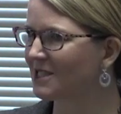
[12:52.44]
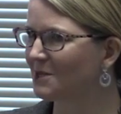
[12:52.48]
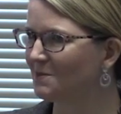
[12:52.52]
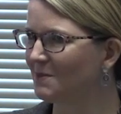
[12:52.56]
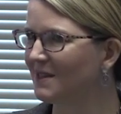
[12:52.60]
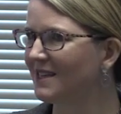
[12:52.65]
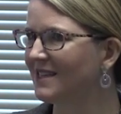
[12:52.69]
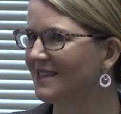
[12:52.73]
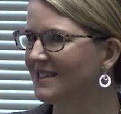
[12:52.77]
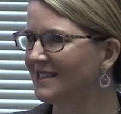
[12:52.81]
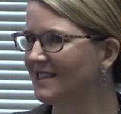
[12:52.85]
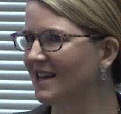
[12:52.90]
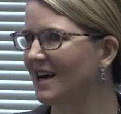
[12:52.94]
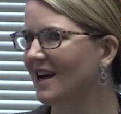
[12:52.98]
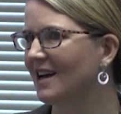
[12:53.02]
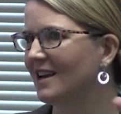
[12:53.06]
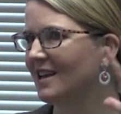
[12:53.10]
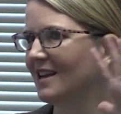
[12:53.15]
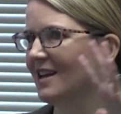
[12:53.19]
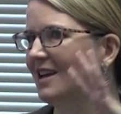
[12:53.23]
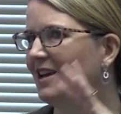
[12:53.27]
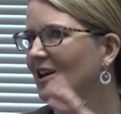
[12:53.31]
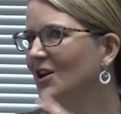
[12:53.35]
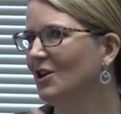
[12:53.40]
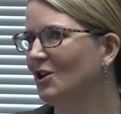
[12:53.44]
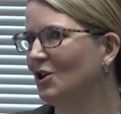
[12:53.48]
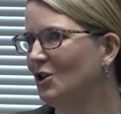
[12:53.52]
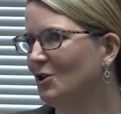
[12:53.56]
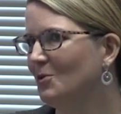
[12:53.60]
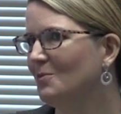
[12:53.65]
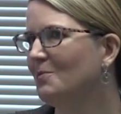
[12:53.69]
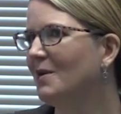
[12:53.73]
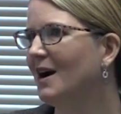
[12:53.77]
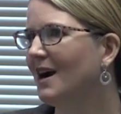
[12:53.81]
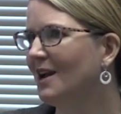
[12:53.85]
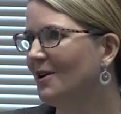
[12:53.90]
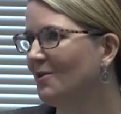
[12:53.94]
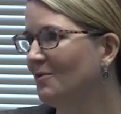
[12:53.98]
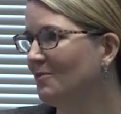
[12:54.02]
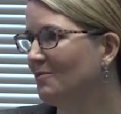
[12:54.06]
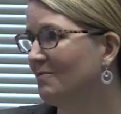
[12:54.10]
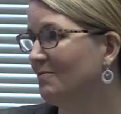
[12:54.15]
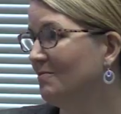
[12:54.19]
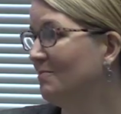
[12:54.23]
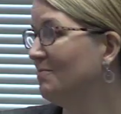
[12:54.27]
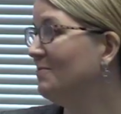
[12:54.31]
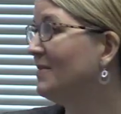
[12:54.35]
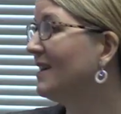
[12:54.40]
it's being done. You might
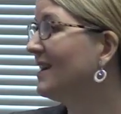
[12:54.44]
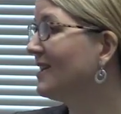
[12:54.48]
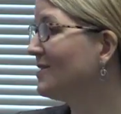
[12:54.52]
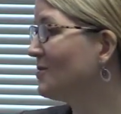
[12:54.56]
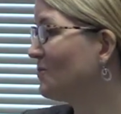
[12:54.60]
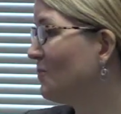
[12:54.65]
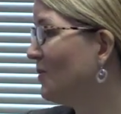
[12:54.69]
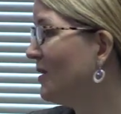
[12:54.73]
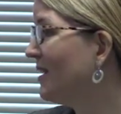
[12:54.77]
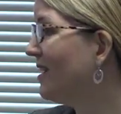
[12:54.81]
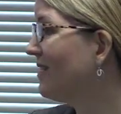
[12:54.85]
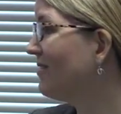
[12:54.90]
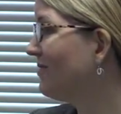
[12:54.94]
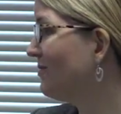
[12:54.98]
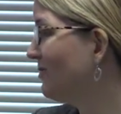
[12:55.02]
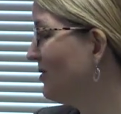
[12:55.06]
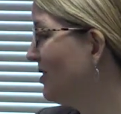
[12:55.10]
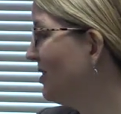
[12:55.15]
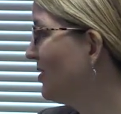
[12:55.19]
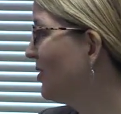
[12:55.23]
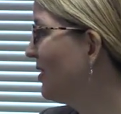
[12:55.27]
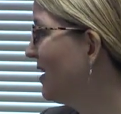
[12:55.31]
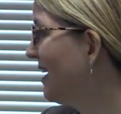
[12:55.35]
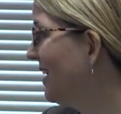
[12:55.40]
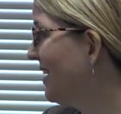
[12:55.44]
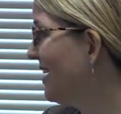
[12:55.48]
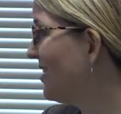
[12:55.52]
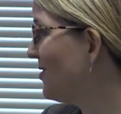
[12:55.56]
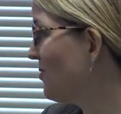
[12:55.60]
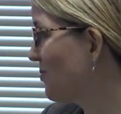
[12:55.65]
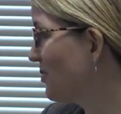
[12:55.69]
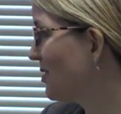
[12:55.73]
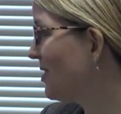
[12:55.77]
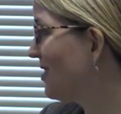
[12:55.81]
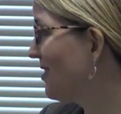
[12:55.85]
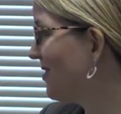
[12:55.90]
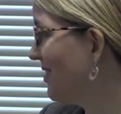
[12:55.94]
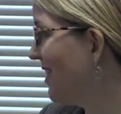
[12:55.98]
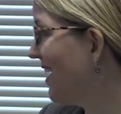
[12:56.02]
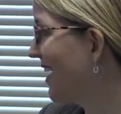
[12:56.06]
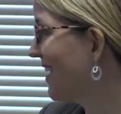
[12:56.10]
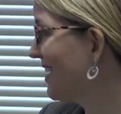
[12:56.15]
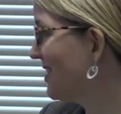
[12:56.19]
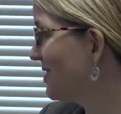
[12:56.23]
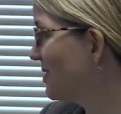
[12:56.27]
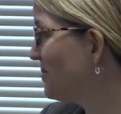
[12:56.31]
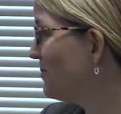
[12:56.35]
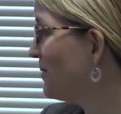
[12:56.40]
because we are looking at North
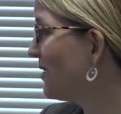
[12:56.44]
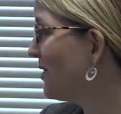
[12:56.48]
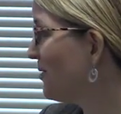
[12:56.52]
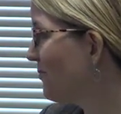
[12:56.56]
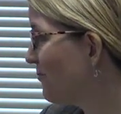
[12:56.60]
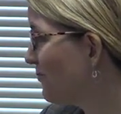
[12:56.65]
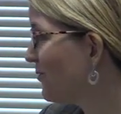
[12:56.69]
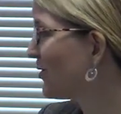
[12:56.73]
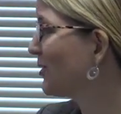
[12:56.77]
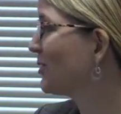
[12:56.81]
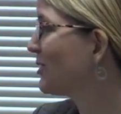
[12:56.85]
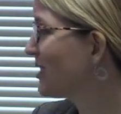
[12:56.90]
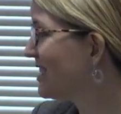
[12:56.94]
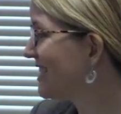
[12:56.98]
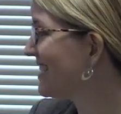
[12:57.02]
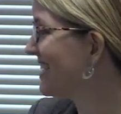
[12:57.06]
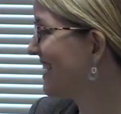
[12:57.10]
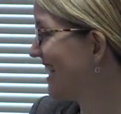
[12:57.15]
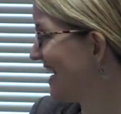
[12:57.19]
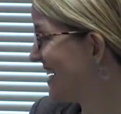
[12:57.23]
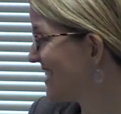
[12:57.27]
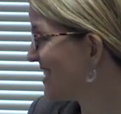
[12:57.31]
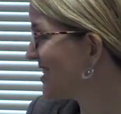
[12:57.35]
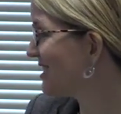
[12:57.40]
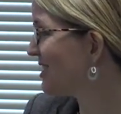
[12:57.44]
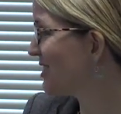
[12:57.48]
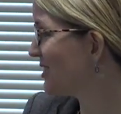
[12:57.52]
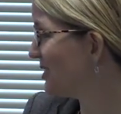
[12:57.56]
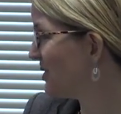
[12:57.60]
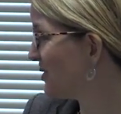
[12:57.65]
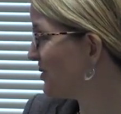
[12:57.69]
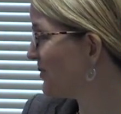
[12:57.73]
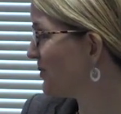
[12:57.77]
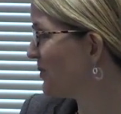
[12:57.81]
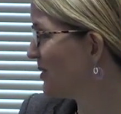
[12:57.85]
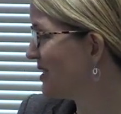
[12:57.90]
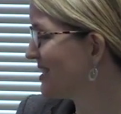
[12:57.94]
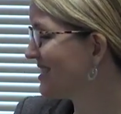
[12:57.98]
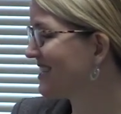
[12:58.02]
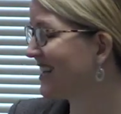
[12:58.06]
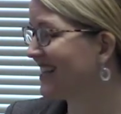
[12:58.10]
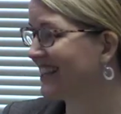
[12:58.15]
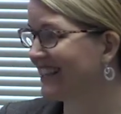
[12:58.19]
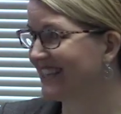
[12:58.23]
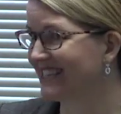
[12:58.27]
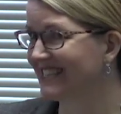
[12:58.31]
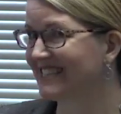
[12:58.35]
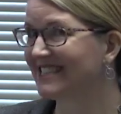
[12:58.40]
Carolina to be the first in the nation to do this
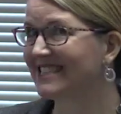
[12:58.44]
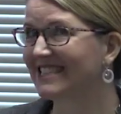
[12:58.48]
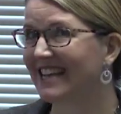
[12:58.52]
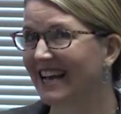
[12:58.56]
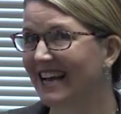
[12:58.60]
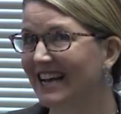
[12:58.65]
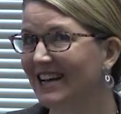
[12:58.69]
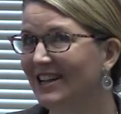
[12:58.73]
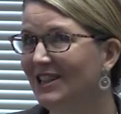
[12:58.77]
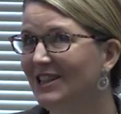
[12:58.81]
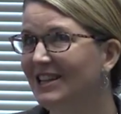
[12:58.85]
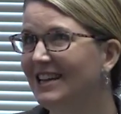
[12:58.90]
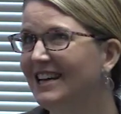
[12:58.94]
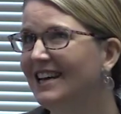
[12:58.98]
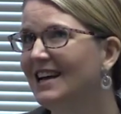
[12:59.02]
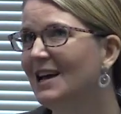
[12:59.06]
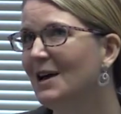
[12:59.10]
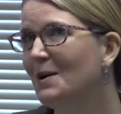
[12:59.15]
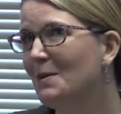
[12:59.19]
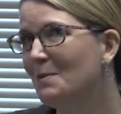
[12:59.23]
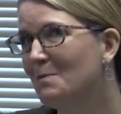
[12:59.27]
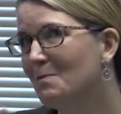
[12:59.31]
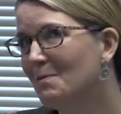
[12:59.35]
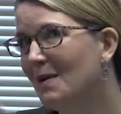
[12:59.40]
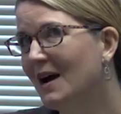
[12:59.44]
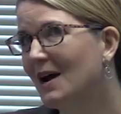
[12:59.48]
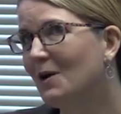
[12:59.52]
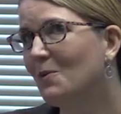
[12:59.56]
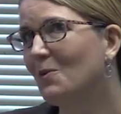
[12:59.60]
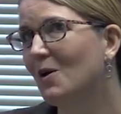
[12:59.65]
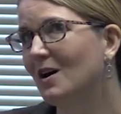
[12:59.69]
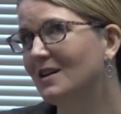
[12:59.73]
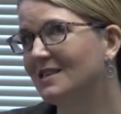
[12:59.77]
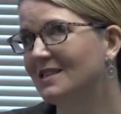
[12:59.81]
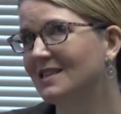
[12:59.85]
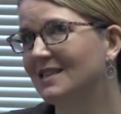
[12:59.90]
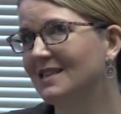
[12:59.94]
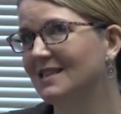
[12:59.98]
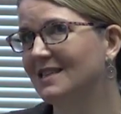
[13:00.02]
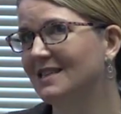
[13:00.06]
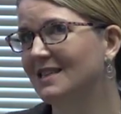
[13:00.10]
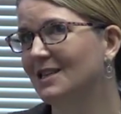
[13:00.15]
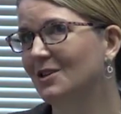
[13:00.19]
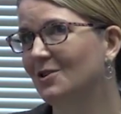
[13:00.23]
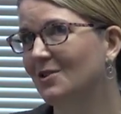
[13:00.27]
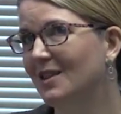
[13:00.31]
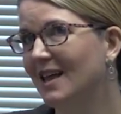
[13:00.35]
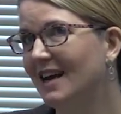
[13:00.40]
on this scale, might want to
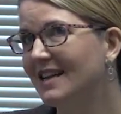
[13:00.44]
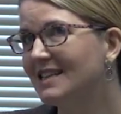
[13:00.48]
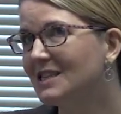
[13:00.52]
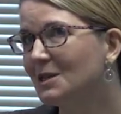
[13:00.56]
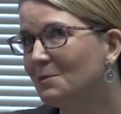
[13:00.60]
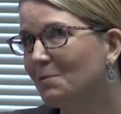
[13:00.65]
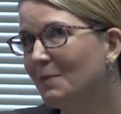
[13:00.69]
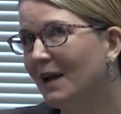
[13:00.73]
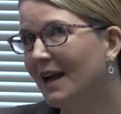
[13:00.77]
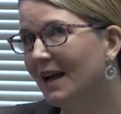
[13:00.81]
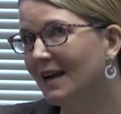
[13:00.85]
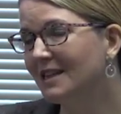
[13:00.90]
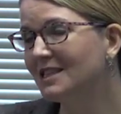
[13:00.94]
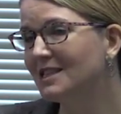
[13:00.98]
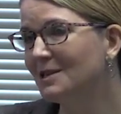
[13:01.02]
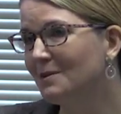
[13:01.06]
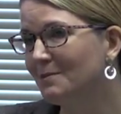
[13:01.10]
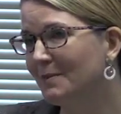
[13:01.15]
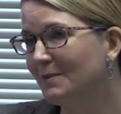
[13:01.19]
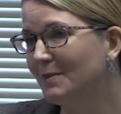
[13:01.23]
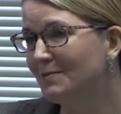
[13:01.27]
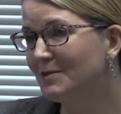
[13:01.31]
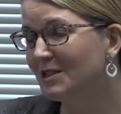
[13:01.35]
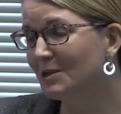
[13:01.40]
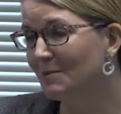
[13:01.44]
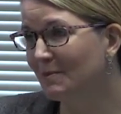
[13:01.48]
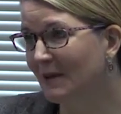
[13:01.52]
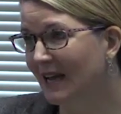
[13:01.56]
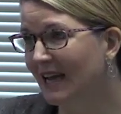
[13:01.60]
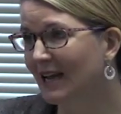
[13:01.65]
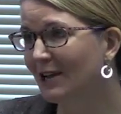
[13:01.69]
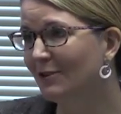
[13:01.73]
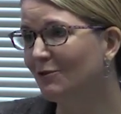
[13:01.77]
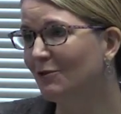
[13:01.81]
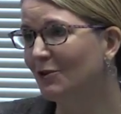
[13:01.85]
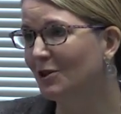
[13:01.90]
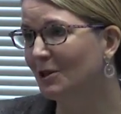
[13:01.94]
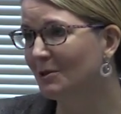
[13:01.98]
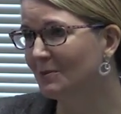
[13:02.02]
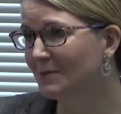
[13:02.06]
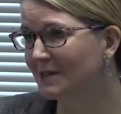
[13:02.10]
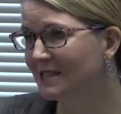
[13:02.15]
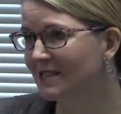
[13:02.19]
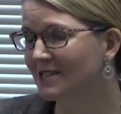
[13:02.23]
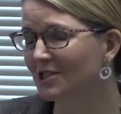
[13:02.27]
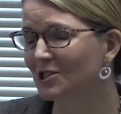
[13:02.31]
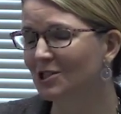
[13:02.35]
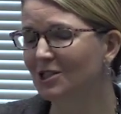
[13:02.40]
consider that dem demand for the
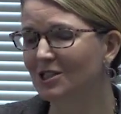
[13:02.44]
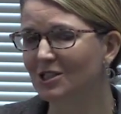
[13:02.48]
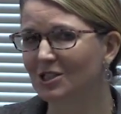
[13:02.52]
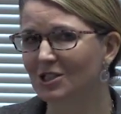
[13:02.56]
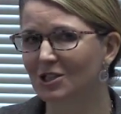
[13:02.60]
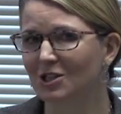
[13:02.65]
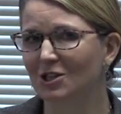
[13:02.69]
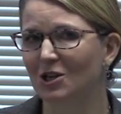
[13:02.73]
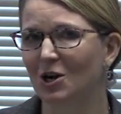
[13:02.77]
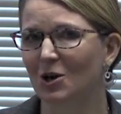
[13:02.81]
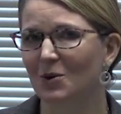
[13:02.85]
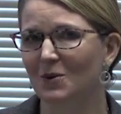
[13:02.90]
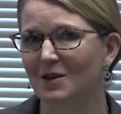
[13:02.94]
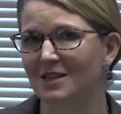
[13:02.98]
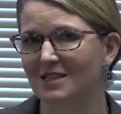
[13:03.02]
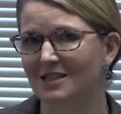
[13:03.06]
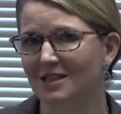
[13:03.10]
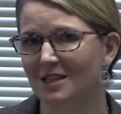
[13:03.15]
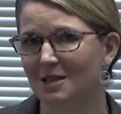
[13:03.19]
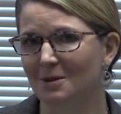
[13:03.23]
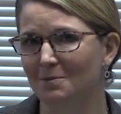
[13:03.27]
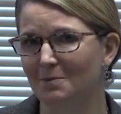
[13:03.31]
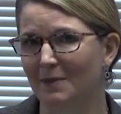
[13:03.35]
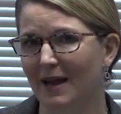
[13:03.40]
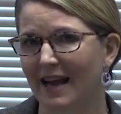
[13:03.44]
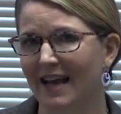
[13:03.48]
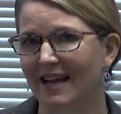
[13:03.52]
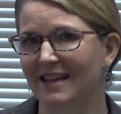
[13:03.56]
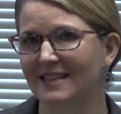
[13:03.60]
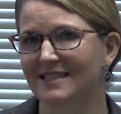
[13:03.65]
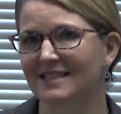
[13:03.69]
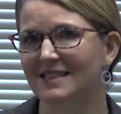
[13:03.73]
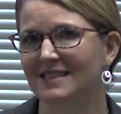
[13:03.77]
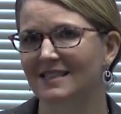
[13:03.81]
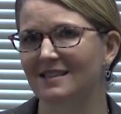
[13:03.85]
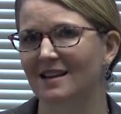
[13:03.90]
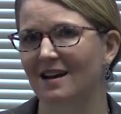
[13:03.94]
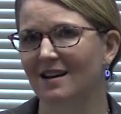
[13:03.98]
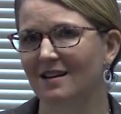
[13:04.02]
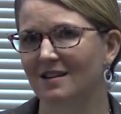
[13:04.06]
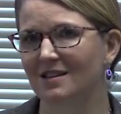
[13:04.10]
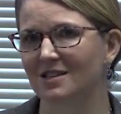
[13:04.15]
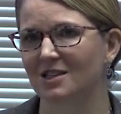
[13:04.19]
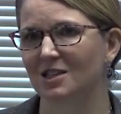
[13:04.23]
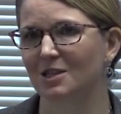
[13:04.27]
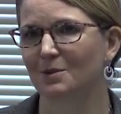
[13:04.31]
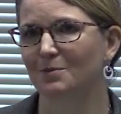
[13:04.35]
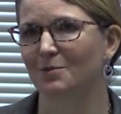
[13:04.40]
position to go into the bands and not
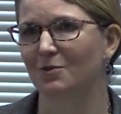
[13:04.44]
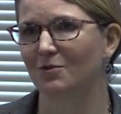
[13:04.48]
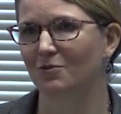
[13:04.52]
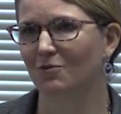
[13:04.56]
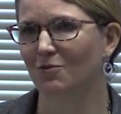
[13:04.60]
into the